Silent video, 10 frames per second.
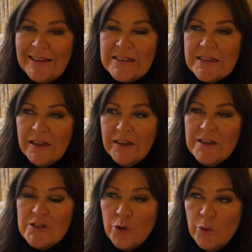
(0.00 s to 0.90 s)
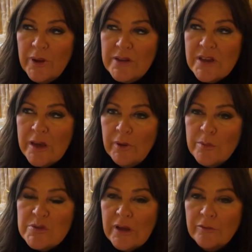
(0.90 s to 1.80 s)
and he's always
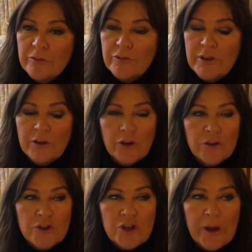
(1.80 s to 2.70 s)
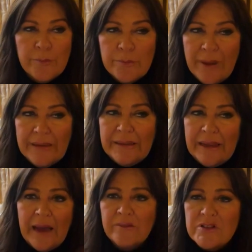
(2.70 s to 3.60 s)
keeping himself in good shape
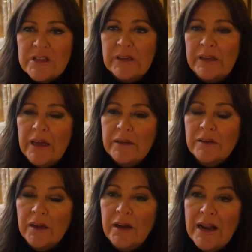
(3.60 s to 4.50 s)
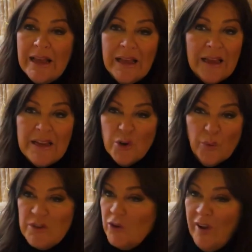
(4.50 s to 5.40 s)
mentally and physically, and he's
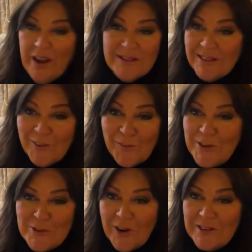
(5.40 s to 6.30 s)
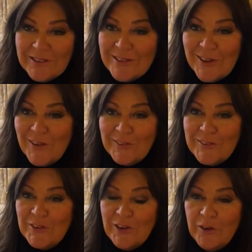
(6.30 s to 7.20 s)
always creating, always writing
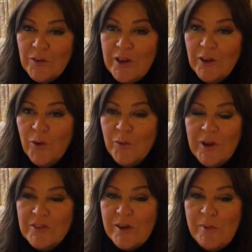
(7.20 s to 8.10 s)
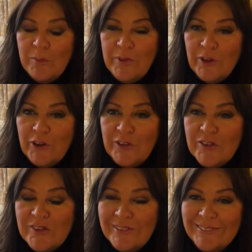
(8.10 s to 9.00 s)
songs, you know. He'll always come up with the
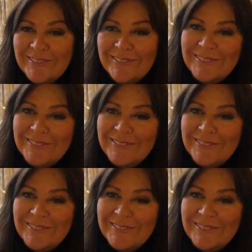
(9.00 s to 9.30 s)
goods.